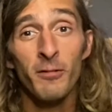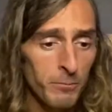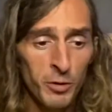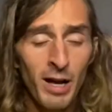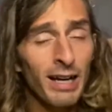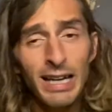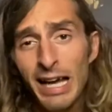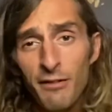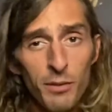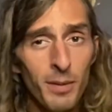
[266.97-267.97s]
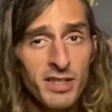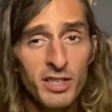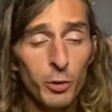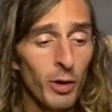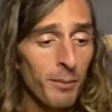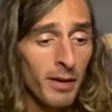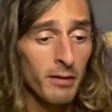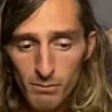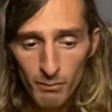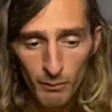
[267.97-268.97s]
You're not gonna have the best equipment,
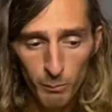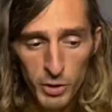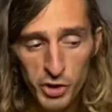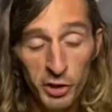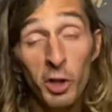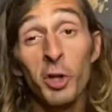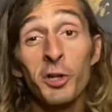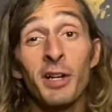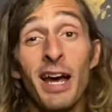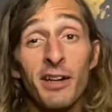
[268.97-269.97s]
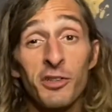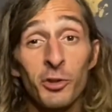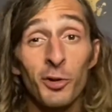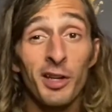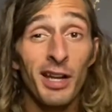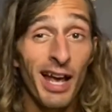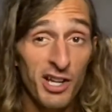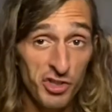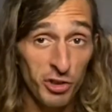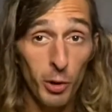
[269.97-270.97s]
but you're gonna learn how to do it
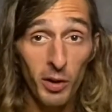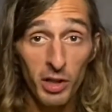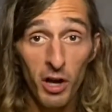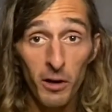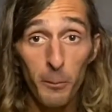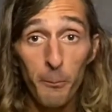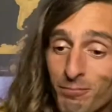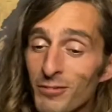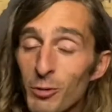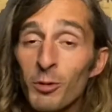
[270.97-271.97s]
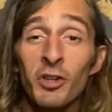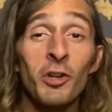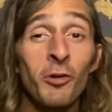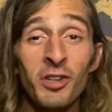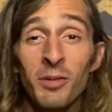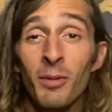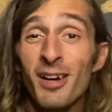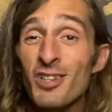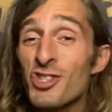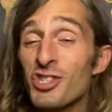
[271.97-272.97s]
as you go along. You really don't need
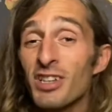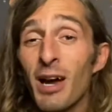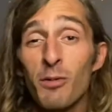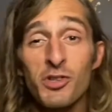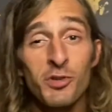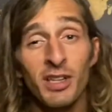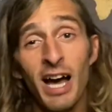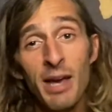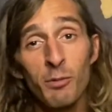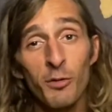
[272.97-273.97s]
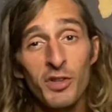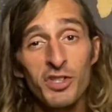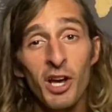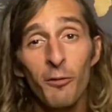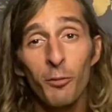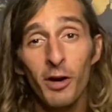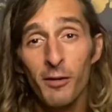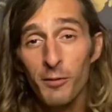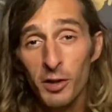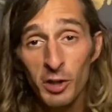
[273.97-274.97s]
much. I was using iMovie software
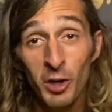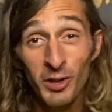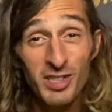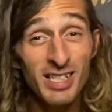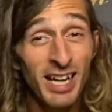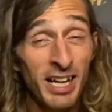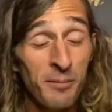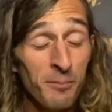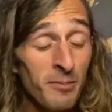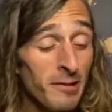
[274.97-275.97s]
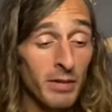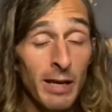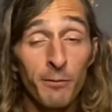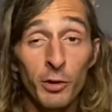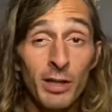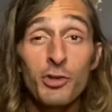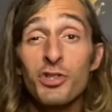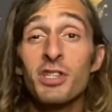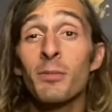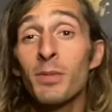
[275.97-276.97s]
for the longest time. If you're
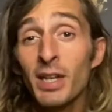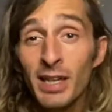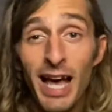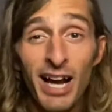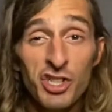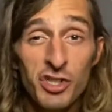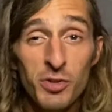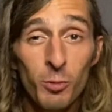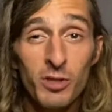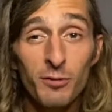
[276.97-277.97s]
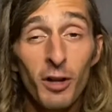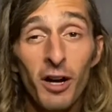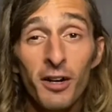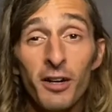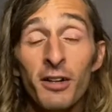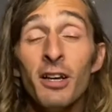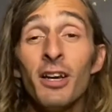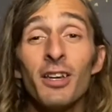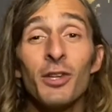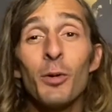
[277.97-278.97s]
interested in being an action sports vlogger,
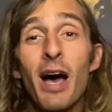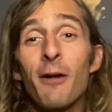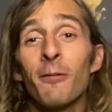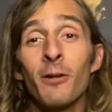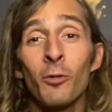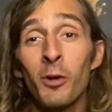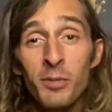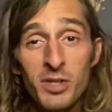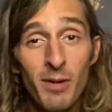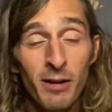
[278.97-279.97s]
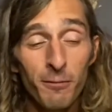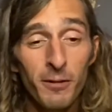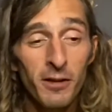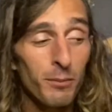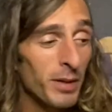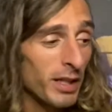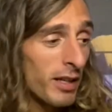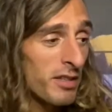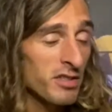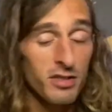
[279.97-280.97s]
you have an enormous benefit
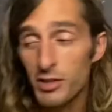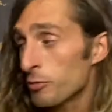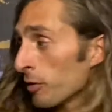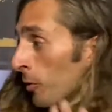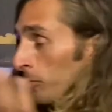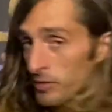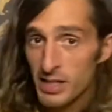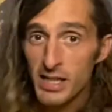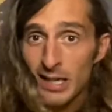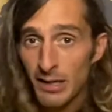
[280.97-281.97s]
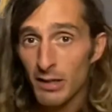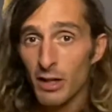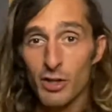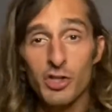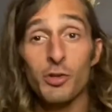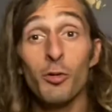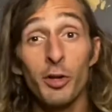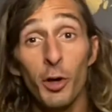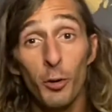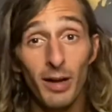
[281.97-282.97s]
because you don't need a
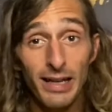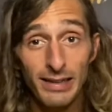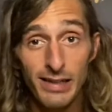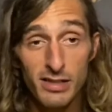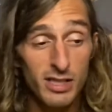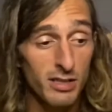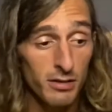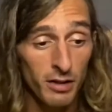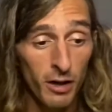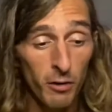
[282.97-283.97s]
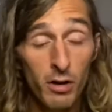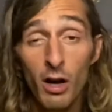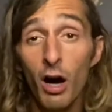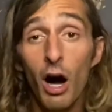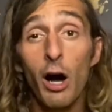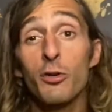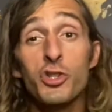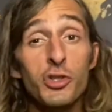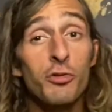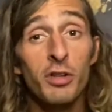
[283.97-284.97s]
studio like this, you know? Our
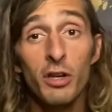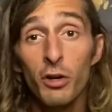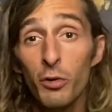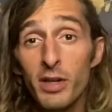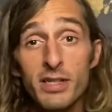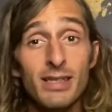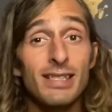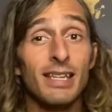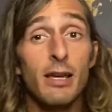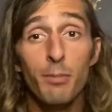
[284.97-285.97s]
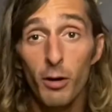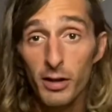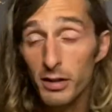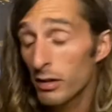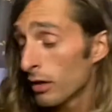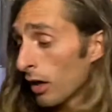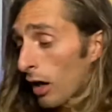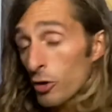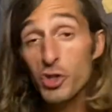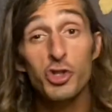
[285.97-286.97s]
studio is the skate park.
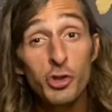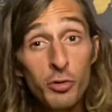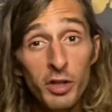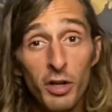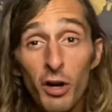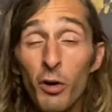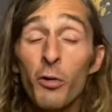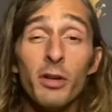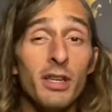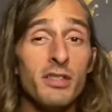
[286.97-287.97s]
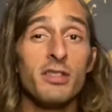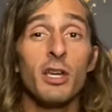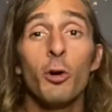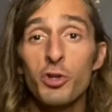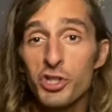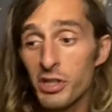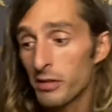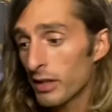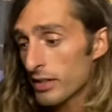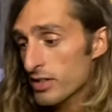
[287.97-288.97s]
Our studio is the ocean.
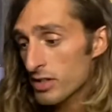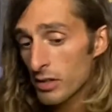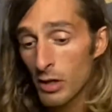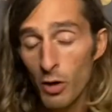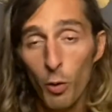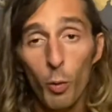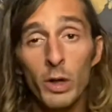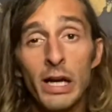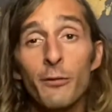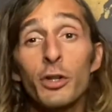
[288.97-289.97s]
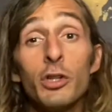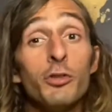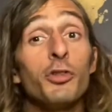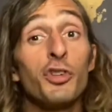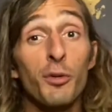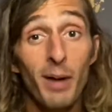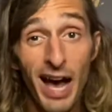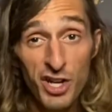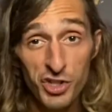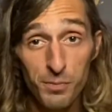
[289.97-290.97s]
It's wherever you do your
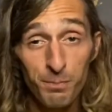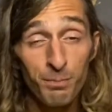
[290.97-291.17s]
passion.